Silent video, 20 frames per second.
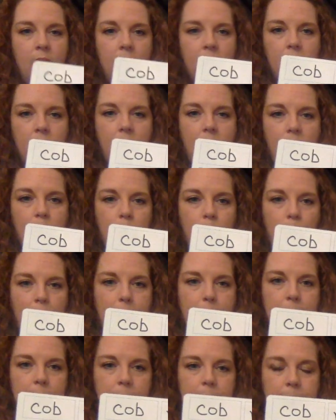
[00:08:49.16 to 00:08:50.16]

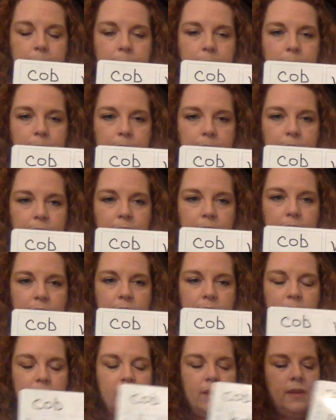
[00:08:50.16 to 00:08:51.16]
Cobweb.
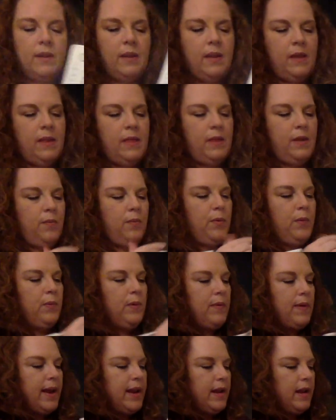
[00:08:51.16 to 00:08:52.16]
And then when we
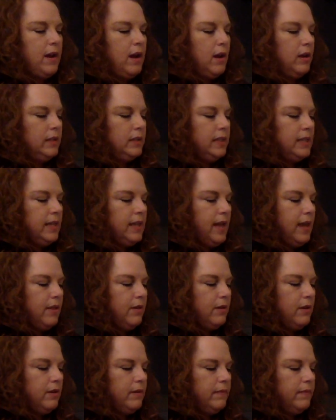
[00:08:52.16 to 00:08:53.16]
write it all
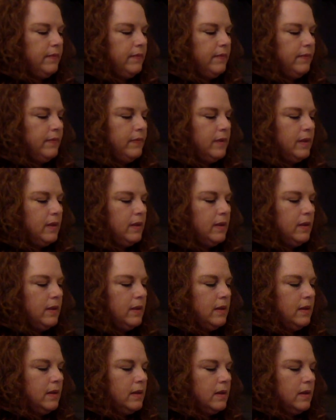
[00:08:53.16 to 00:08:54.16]
together,
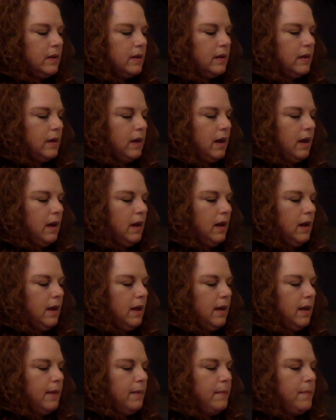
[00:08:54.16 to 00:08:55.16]

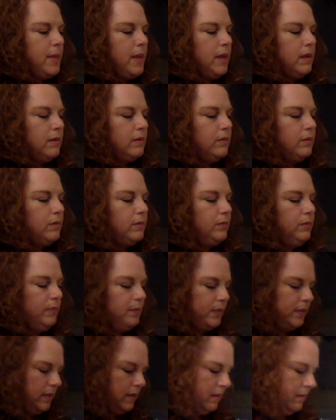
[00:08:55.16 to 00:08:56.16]
cob,
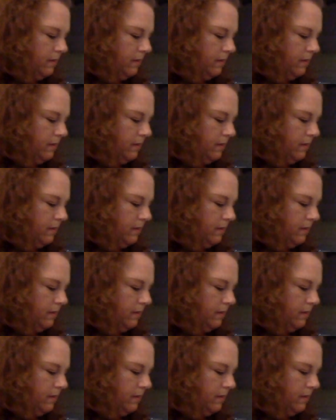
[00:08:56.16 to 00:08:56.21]
oops,